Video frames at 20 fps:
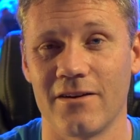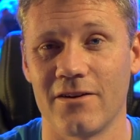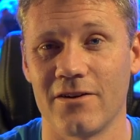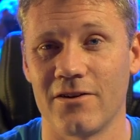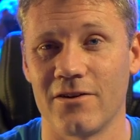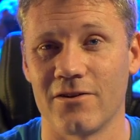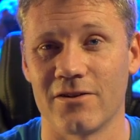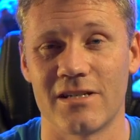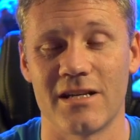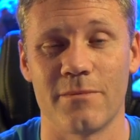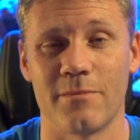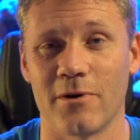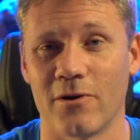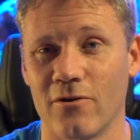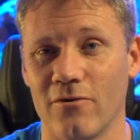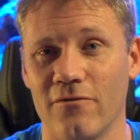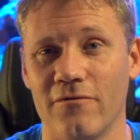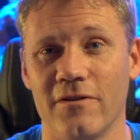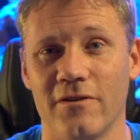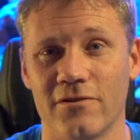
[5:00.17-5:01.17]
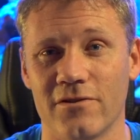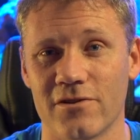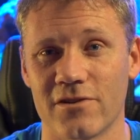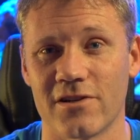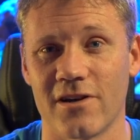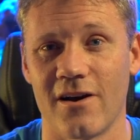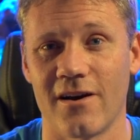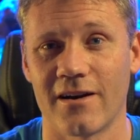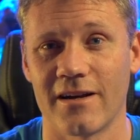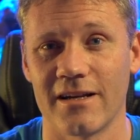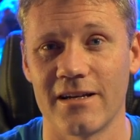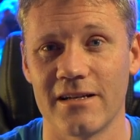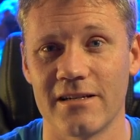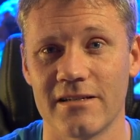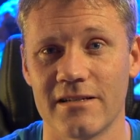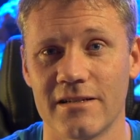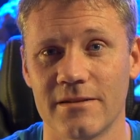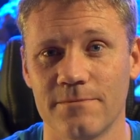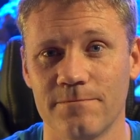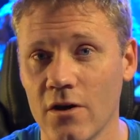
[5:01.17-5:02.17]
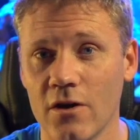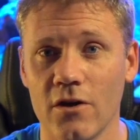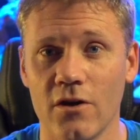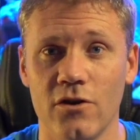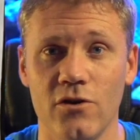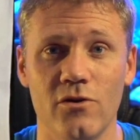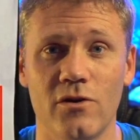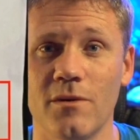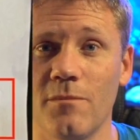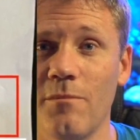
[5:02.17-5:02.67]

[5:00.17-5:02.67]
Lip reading: your typical filter sock is. You can